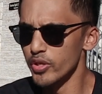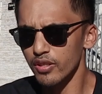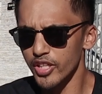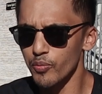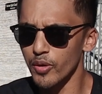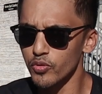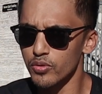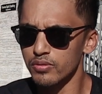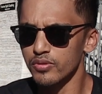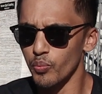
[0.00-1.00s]
deal came up
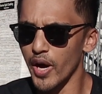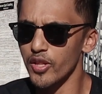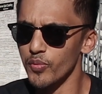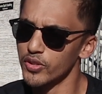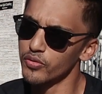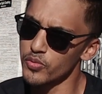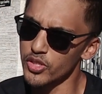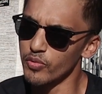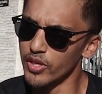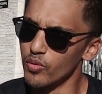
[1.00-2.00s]
to buy the motor from
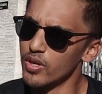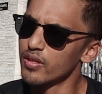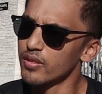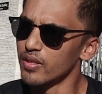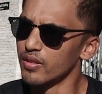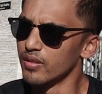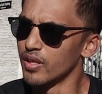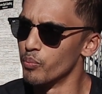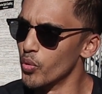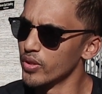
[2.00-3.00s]
someone at work, and then
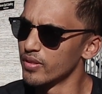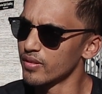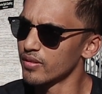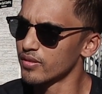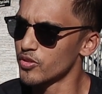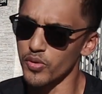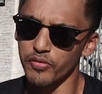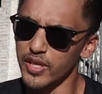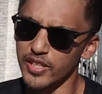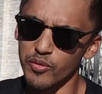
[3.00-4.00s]
I bought it because my
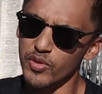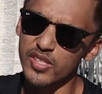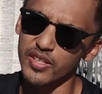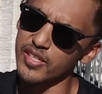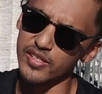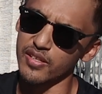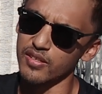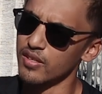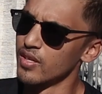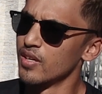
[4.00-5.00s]
friend gave me this crazy
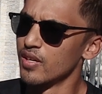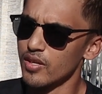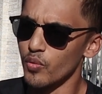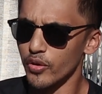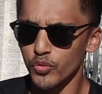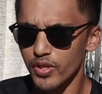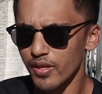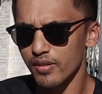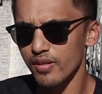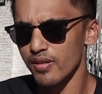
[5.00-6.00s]
idea. Why don't you
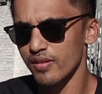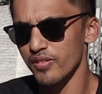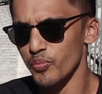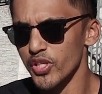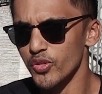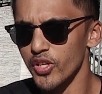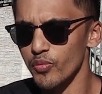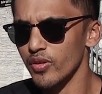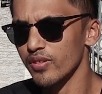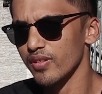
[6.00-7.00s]
take the B20
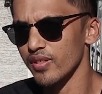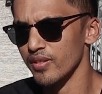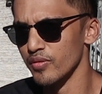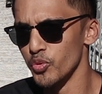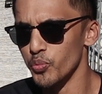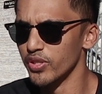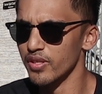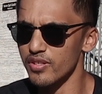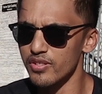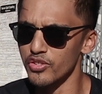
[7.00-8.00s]
motor and then we put it
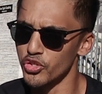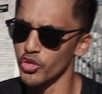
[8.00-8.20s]
in the